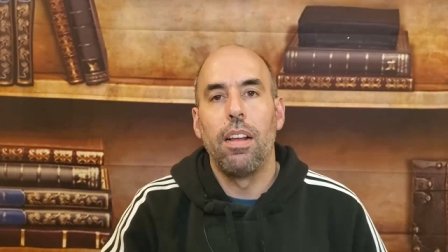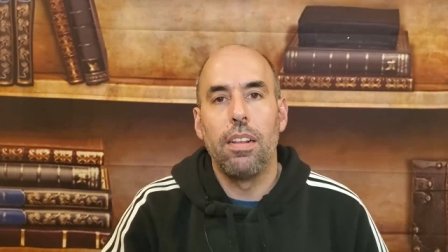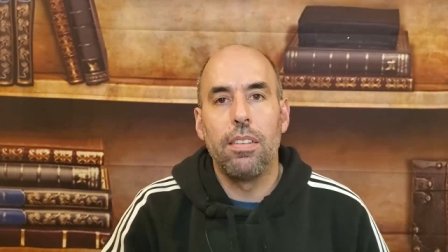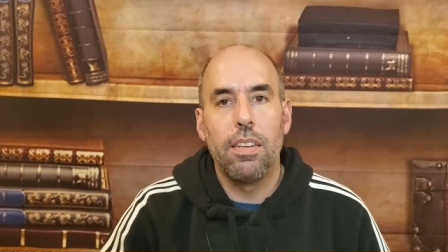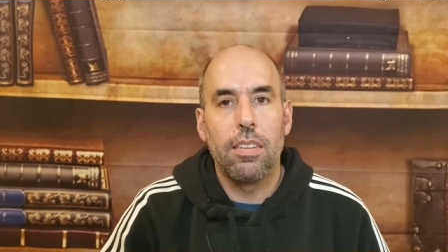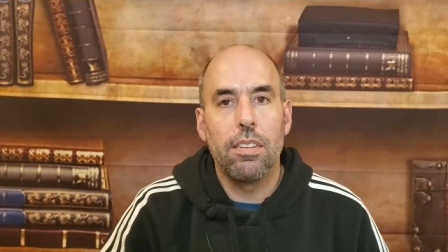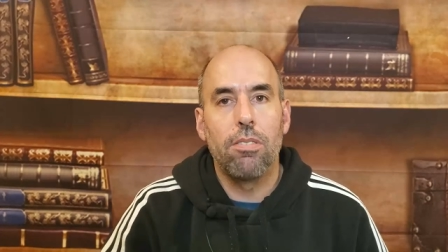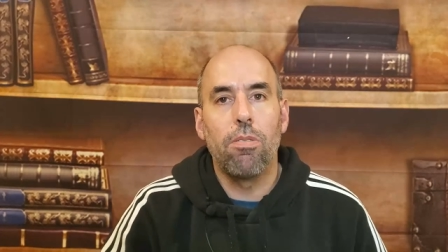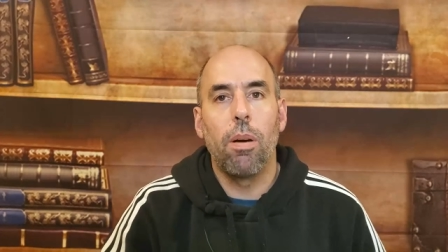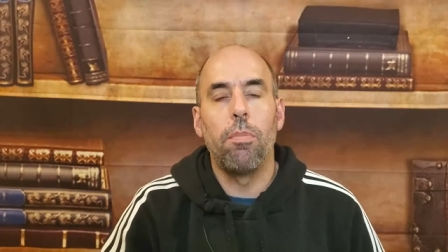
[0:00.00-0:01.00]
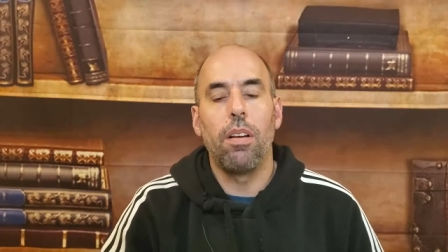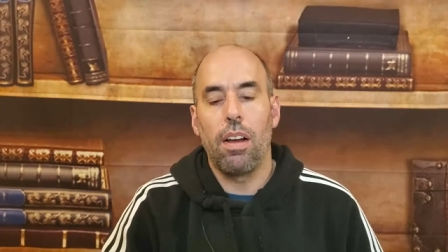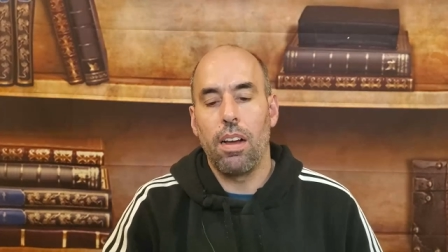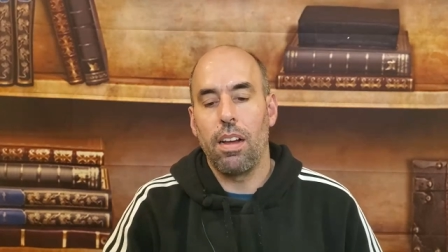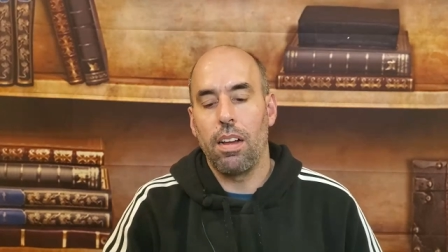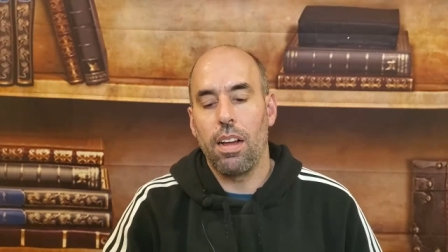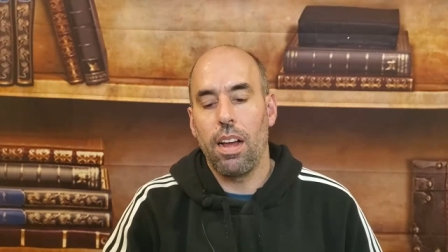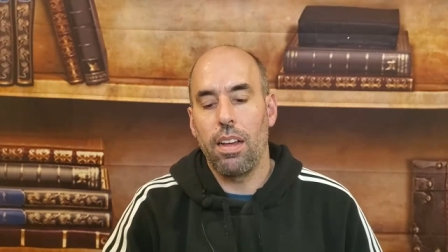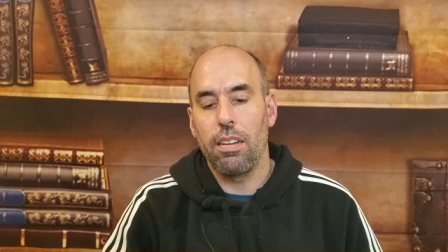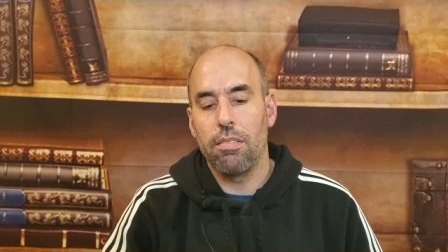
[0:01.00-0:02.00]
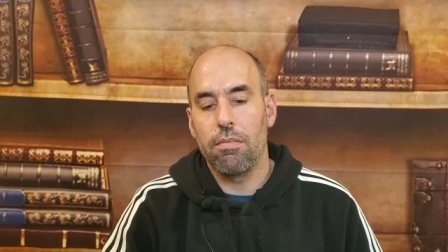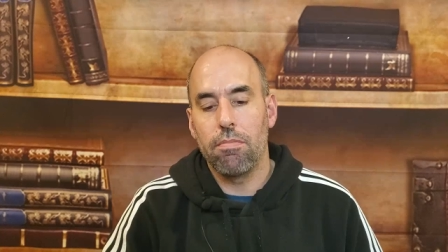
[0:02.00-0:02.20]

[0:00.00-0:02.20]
This is who I'm. Uh, I.